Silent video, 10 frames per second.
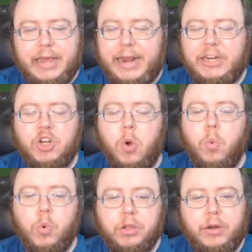and I don't
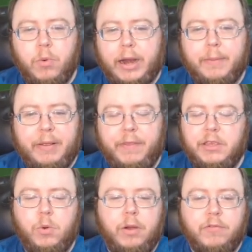really recommend that
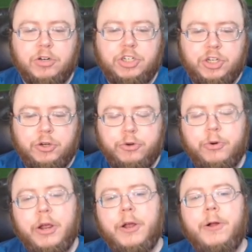you ever do,
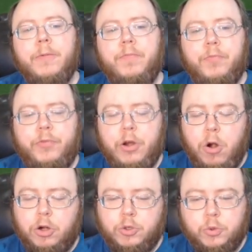there
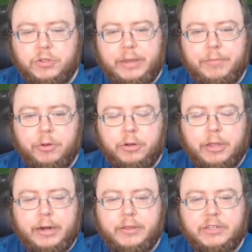are tools that build a
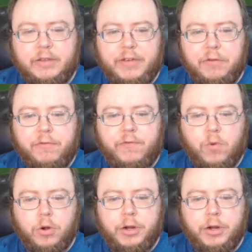lot of this stuff out for